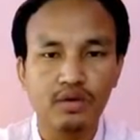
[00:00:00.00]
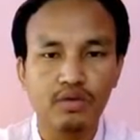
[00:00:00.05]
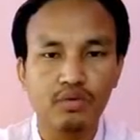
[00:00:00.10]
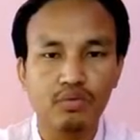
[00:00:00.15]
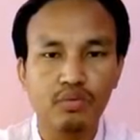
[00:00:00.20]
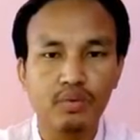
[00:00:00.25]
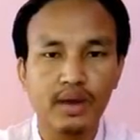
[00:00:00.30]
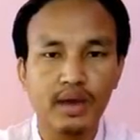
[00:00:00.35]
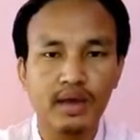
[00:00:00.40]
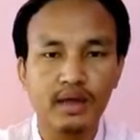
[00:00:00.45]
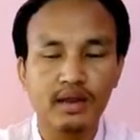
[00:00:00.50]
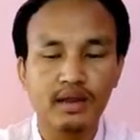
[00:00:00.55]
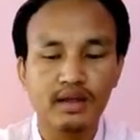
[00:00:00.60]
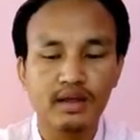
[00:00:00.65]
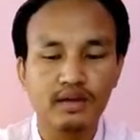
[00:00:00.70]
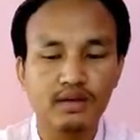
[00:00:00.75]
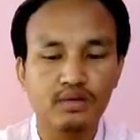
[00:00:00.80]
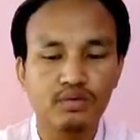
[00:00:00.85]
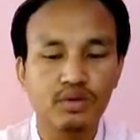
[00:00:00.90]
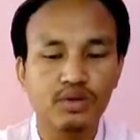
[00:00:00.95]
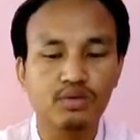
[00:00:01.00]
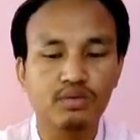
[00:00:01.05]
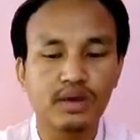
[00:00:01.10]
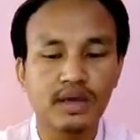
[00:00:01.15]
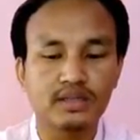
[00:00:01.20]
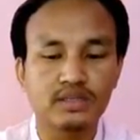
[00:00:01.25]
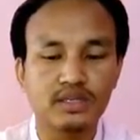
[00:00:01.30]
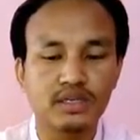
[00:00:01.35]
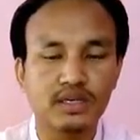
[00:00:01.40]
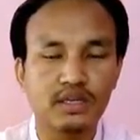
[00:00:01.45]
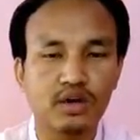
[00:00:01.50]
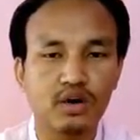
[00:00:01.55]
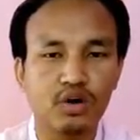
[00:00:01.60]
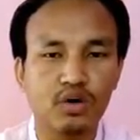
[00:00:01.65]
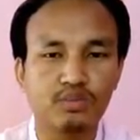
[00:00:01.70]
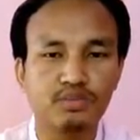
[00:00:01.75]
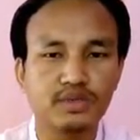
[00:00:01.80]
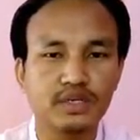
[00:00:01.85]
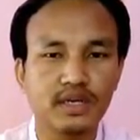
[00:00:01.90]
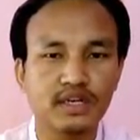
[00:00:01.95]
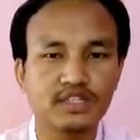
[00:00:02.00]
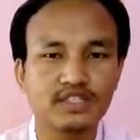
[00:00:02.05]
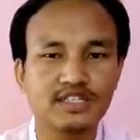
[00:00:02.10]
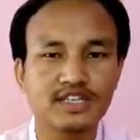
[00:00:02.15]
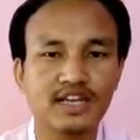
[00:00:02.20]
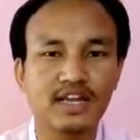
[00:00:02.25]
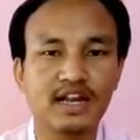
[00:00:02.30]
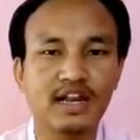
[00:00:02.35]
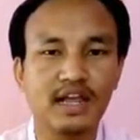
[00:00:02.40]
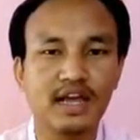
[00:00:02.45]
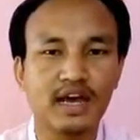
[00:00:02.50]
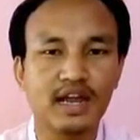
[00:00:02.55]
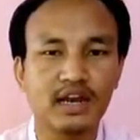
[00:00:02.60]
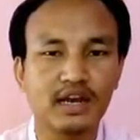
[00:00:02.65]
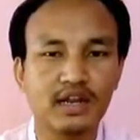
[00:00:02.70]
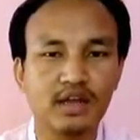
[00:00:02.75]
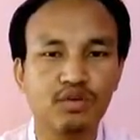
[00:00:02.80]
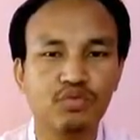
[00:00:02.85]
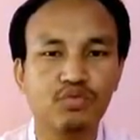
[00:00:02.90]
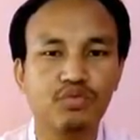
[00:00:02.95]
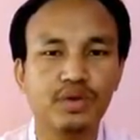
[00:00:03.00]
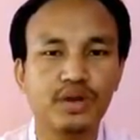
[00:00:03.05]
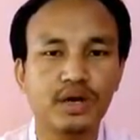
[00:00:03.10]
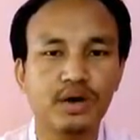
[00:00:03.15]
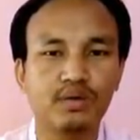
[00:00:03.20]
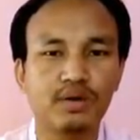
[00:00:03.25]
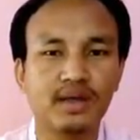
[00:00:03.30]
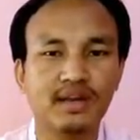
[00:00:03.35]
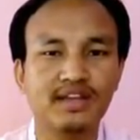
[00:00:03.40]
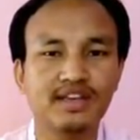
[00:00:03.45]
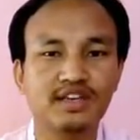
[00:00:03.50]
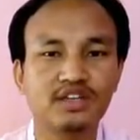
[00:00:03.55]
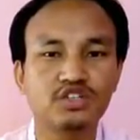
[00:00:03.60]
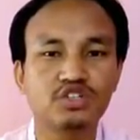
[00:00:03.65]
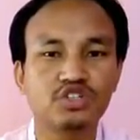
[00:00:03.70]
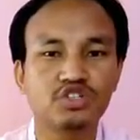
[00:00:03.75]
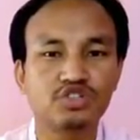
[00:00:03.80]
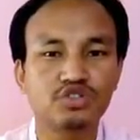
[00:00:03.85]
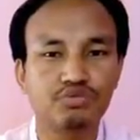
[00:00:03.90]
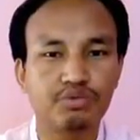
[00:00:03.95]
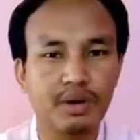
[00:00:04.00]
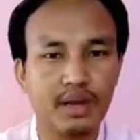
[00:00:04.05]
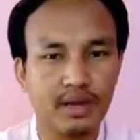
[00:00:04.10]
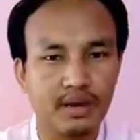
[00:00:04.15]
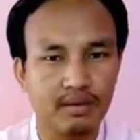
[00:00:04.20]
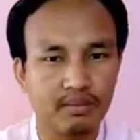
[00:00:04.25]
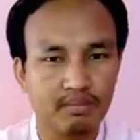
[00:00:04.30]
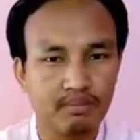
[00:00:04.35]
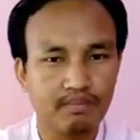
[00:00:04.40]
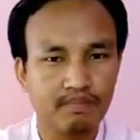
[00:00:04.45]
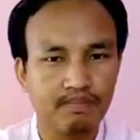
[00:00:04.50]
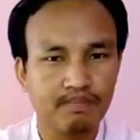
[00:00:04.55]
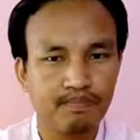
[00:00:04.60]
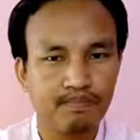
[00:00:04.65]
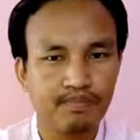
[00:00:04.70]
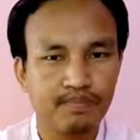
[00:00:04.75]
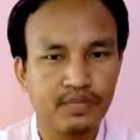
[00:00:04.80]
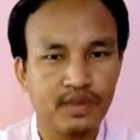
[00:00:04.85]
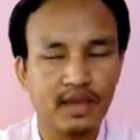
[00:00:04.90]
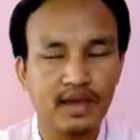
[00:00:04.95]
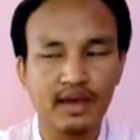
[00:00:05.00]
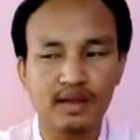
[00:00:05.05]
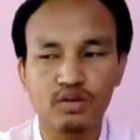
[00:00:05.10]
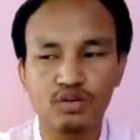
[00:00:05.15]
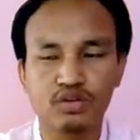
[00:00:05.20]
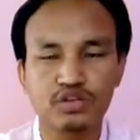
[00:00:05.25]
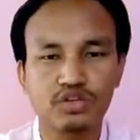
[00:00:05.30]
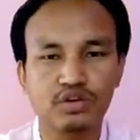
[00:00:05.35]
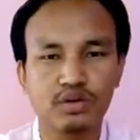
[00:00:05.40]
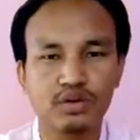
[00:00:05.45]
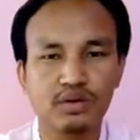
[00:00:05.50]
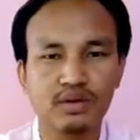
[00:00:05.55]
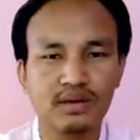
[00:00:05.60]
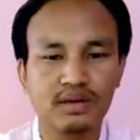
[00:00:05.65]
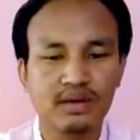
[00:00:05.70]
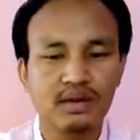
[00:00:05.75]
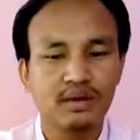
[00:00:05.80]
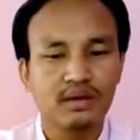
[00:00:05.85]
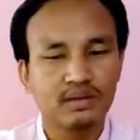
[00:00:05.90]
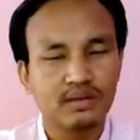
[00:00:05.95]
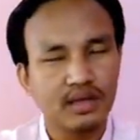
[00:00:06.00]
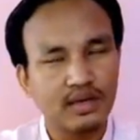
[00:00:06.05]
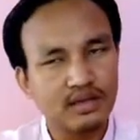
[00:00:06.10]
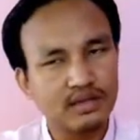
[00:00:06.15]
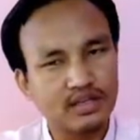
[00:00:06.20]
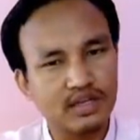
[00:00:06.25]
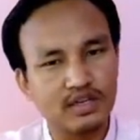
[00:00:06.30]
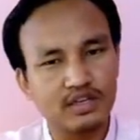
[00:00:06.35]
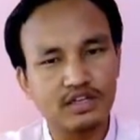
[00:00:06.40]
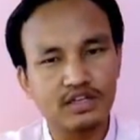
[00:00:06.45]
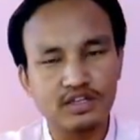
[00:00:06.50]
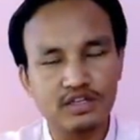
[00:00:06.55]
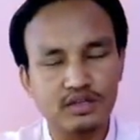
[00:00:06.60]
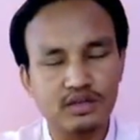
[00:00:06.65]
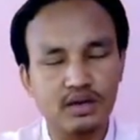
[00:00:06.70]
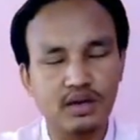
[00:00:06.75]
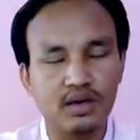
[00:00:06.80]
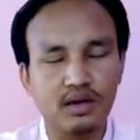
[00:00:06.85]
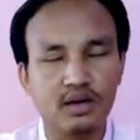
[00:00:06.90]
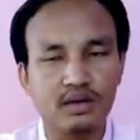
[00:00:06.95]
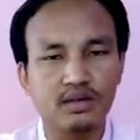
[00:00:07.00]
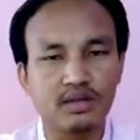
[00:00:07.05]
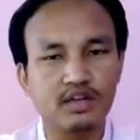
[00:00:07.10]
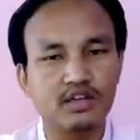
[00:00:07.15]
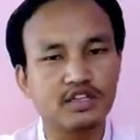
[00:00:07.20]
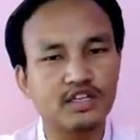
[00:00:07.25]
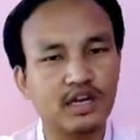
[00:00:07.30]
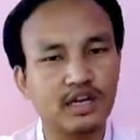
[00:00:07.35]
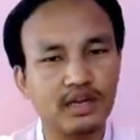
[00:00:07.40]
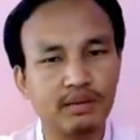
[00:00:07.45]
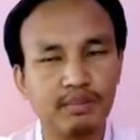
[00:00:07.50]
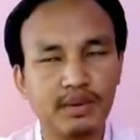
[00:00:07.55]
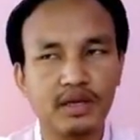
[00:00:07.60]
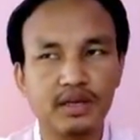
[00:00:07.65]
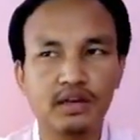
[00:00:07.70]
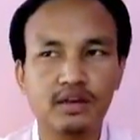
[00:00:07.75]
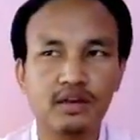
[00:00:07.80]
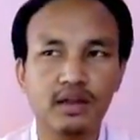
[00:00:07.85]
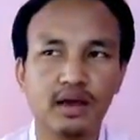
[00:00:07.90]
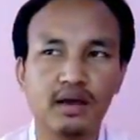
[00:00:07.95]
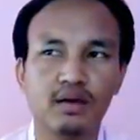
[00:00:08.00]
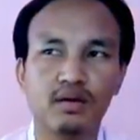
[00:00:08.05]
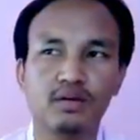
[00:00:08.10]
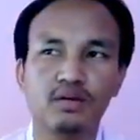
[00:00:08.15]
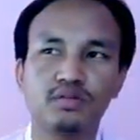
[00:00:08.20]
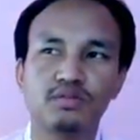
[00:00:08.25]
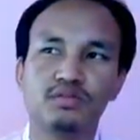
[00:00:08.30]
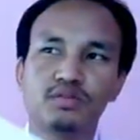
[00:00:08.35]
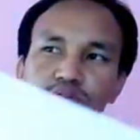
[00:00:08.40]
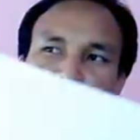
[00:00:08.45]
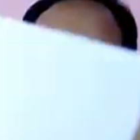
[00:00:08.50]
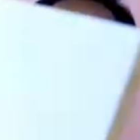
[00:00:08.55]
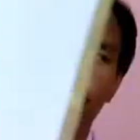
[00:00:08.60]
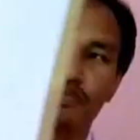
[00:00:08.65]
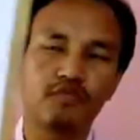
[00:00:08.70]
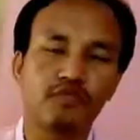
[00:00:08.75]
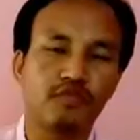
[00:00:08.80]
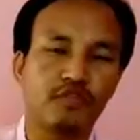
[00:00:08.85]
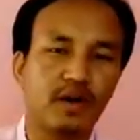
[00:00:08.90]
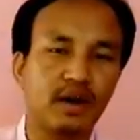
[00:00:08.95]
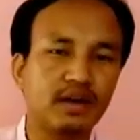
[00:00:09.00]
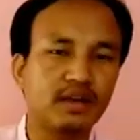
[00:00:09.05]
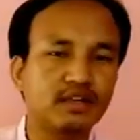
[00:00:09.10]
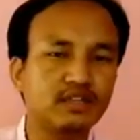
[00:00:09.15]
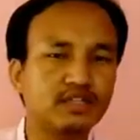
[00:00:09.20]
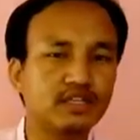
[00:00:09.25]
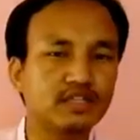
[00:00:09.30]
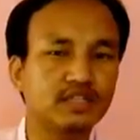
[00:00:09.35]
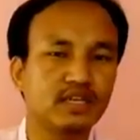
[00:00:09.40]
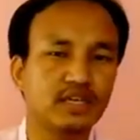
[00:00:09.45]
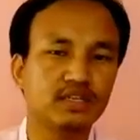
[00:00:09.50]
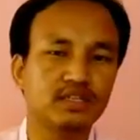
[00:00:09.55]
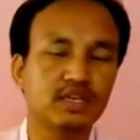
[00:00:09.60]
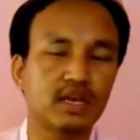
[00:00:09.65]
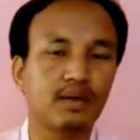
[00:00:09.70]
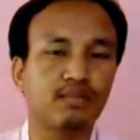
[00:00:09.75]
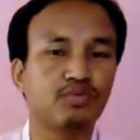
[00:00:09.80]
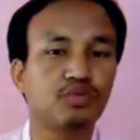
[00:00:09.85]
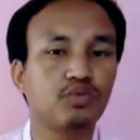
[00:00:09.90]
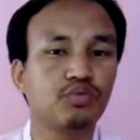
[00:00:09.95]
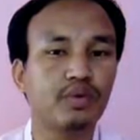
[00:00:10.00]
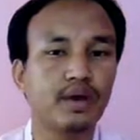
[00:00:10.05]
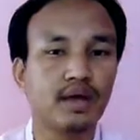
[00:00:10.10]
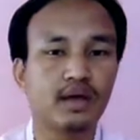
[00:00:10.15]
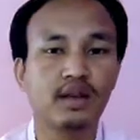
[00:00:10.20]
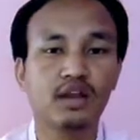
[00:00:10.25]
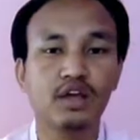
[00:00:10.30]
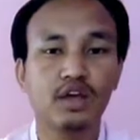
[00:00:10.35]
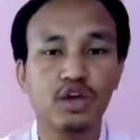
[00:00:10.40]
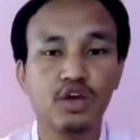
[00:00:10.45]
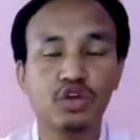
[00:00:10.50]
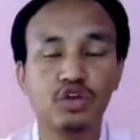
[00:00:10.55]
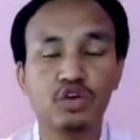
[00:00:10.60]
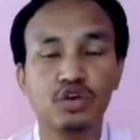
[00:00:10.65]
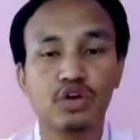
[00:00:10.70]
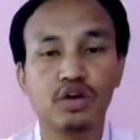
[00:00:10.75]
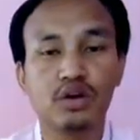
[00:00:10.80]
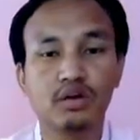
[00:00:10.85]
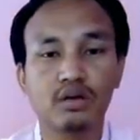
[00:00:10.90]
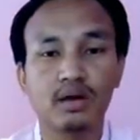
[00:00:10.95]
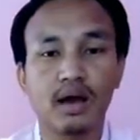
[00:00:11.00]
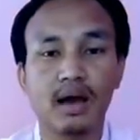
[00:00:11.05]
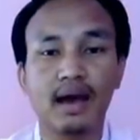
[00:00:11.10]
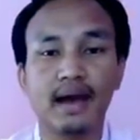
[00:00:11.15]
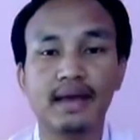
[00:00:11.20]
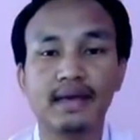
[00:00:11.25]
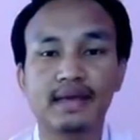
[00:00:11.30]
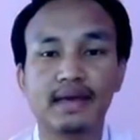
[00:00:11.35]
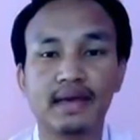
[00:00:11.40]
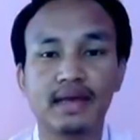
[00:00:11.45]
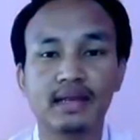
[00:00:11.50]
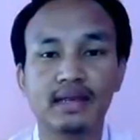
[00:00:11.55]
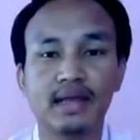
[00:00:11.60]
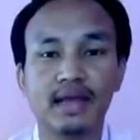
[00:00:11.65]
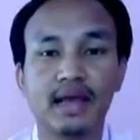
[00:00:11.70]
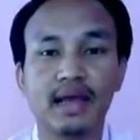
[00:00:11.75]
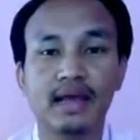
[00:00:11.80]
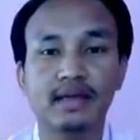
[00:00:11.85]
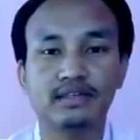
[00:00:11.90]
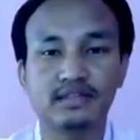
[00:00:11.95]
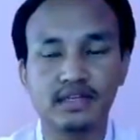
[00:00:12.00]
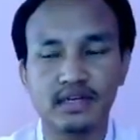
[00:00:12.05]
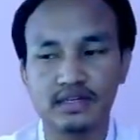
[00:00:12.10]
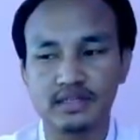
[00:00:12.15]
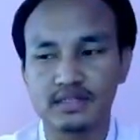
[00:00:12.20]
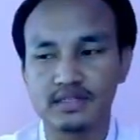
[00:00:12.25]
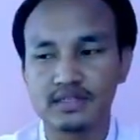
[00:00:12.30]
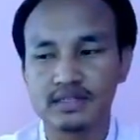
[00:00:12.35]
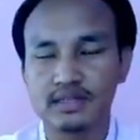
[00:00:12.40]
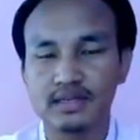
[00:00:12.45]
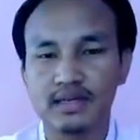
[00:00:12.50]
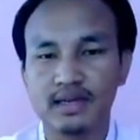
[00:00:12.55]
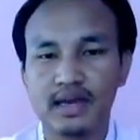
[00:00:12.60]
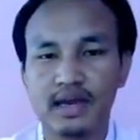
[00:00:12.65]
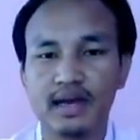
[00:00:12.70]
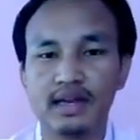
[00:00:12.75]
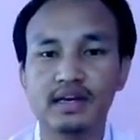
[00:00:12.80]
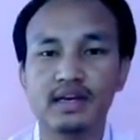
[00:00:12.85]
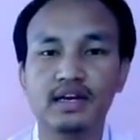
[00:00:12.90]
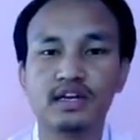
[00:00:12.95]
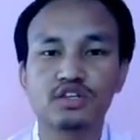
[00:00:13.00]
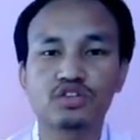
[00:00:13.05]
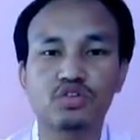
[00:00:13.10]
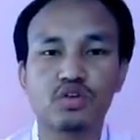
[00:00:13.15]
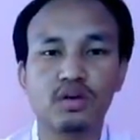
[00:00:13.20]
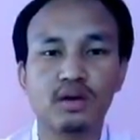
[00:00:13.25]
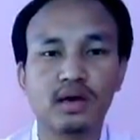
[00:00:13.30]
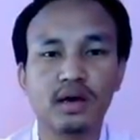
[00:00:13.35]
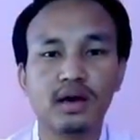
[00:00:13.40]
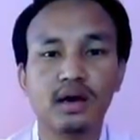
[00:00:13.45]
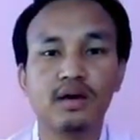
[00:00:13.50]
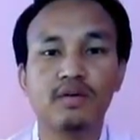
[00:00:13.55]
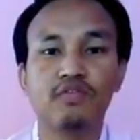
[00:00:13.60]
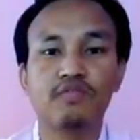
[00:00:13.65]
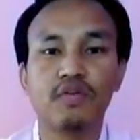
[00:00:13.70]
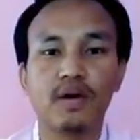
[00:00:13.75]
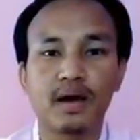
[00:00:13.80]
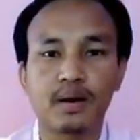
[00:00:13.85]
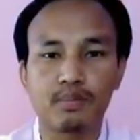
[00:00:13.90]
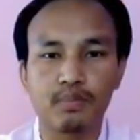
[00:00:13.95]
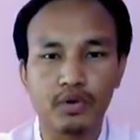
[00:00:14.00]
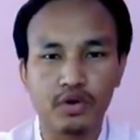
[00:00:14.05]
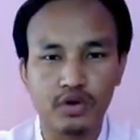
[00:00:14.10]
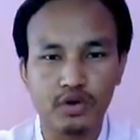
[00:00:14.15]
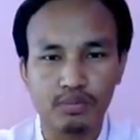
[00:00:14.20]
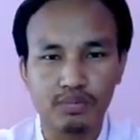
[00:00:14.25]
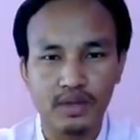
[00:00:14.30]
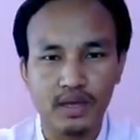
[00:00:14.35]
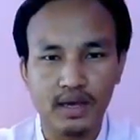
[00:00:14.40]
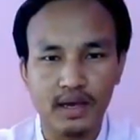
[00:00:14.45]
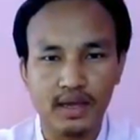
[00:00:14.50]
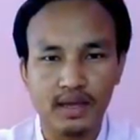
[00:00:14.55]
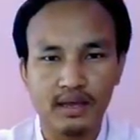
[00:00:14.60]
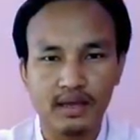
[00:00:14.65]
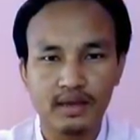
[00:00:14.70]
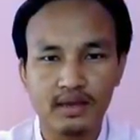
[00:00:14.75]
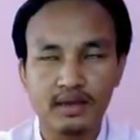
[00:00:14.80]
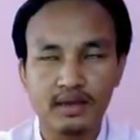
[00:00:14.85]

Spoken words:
Where you can see the objects clearly without any strain. And also there is a limit to the farthest distance up to where your eye can adjust, and that is called the far point of the eye.